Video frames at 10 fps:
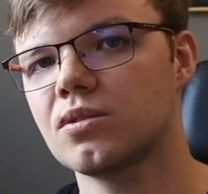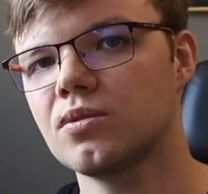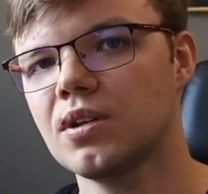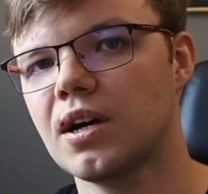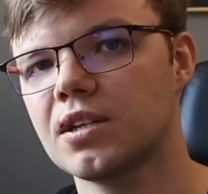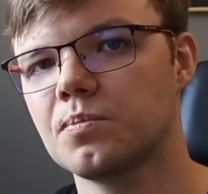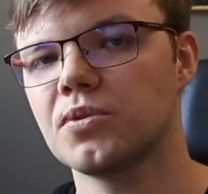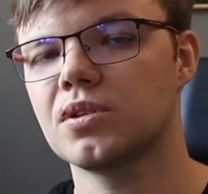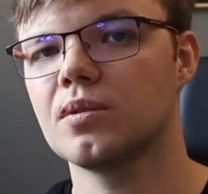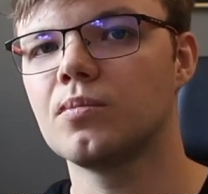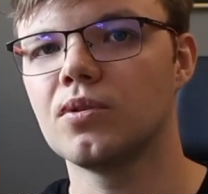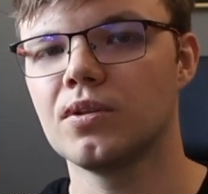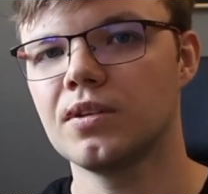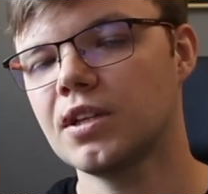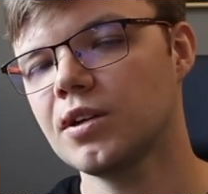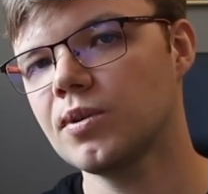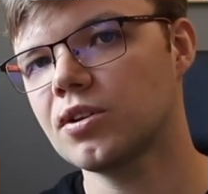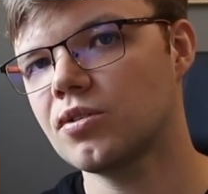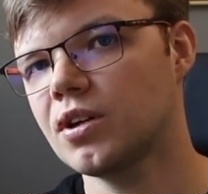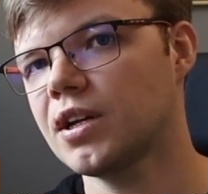soon as possible. They were
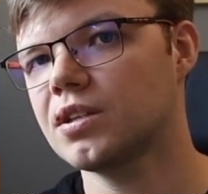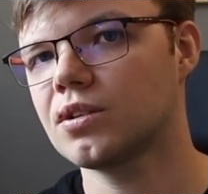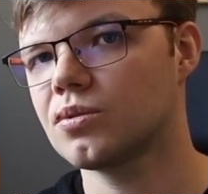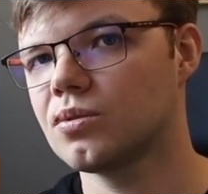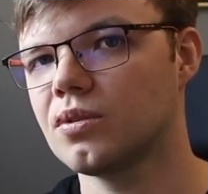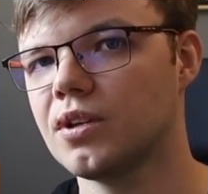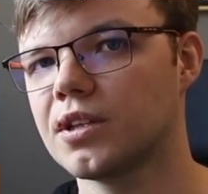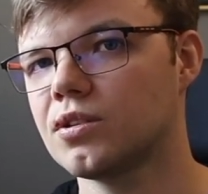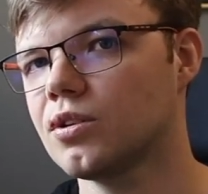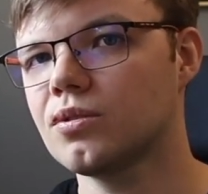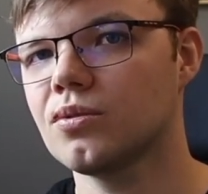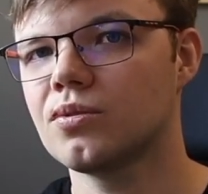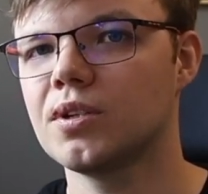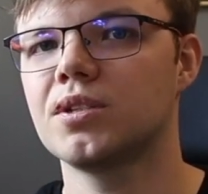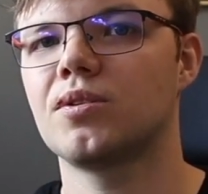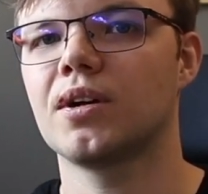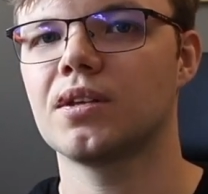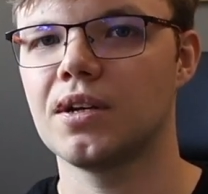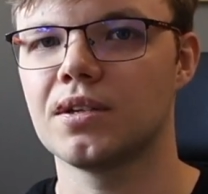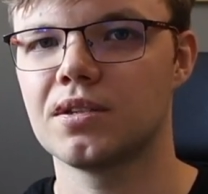created to do that, not to
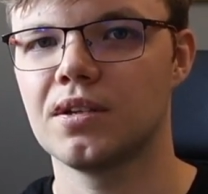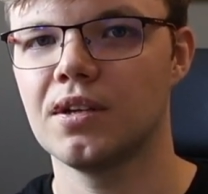distract us.